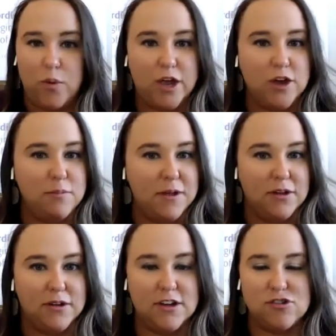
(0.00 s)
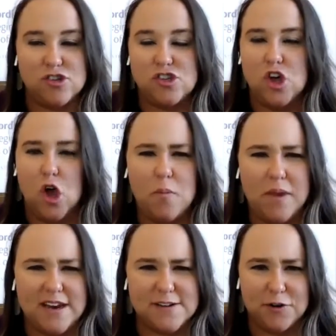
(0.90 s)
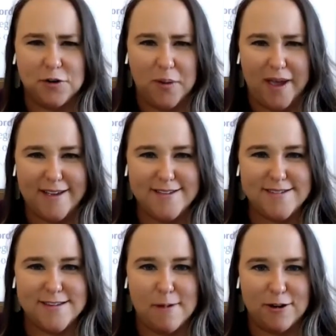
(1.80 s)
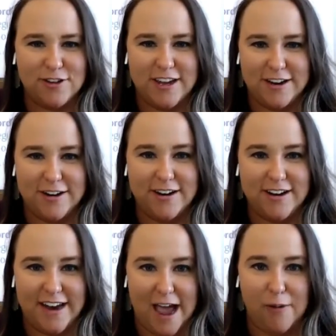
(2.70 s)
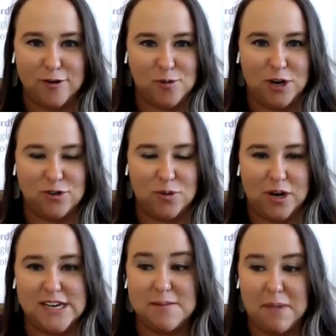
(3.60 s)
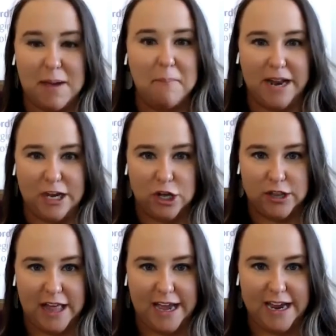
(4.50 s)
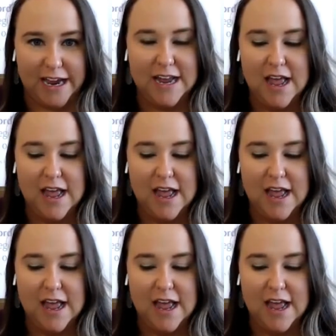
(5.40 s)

we could build, there's so many different ways, especially here now in 2020, to make money online,